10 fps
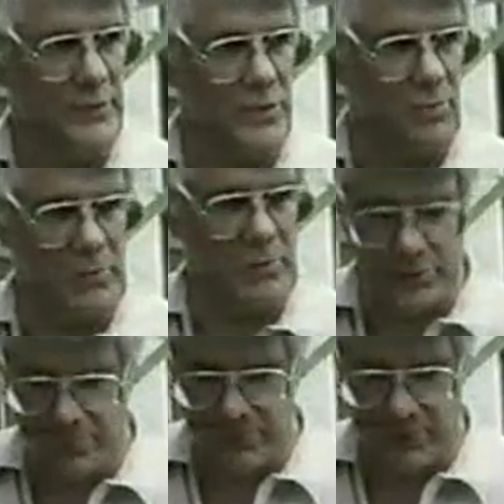the thermal
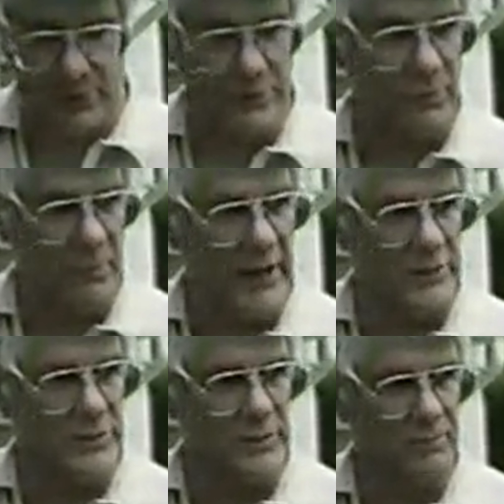explosive energy from
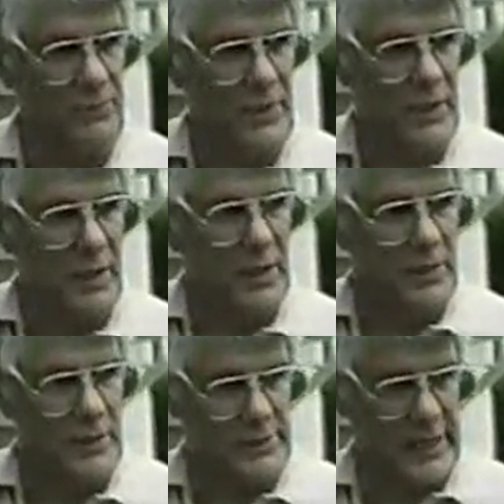hydrogen.
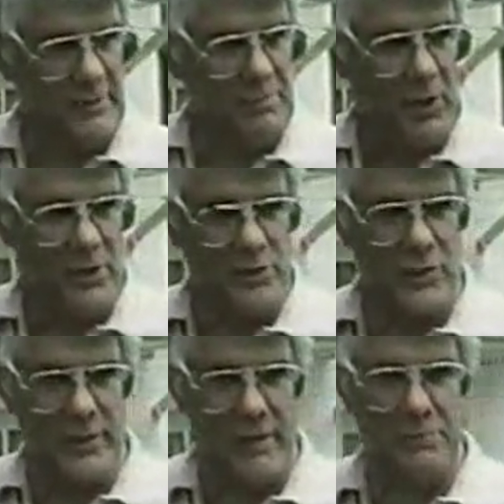The second part that's
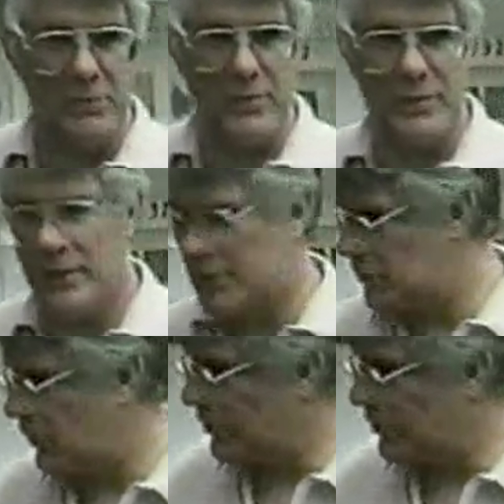hooked up to it is